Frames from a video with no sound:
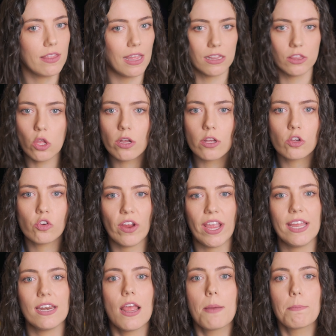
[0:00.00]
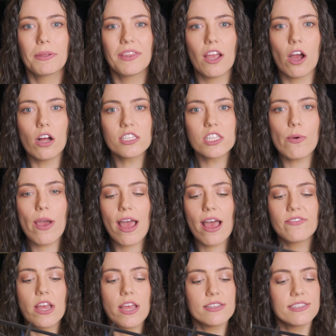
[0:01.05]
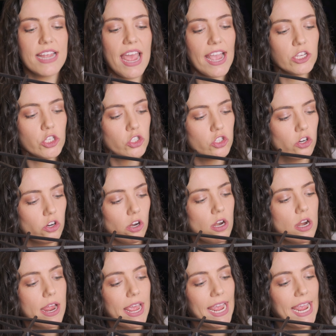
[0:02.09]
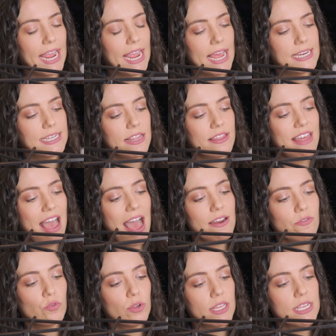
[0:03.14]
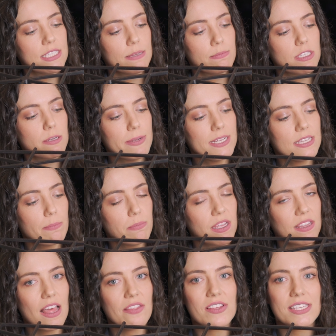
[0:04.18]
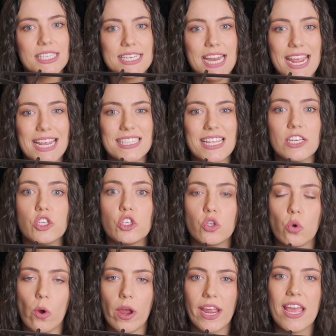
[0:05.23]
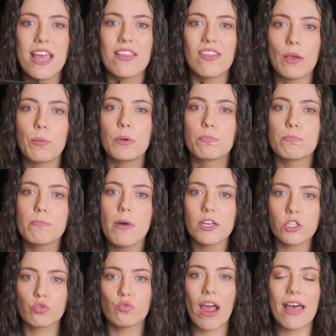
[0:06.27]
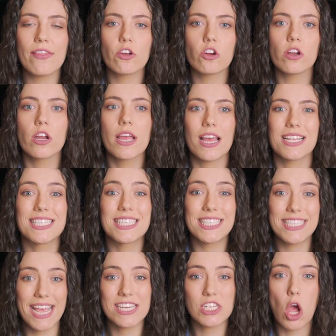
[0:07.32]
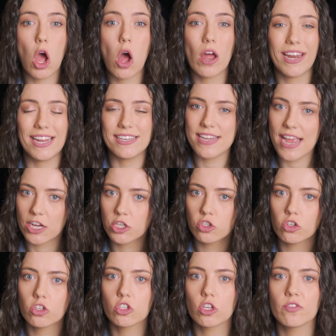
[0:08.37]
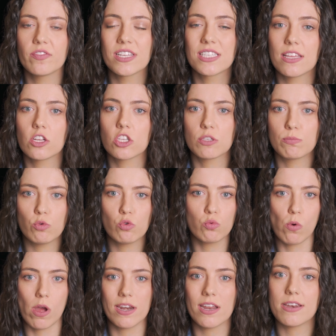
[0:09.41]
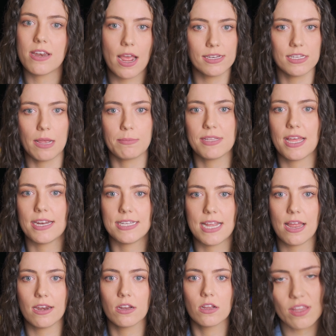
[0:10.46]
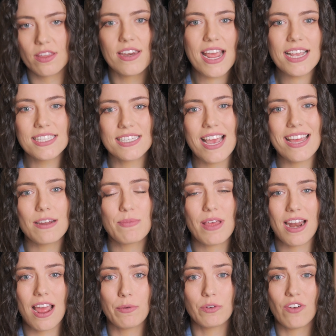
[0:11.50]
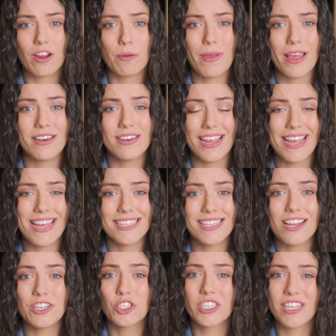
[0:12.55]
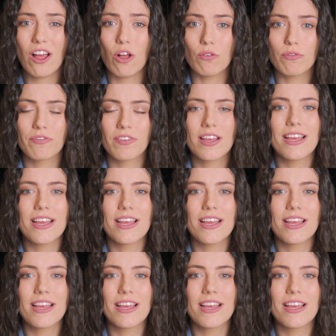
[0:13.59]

they look great, but they also have texture, and that really seems to be something that the snakes enjoy. They would much rather sit on a textured surface than a smooth one 9 times out of 10. The next item that I would recommend is a shelf.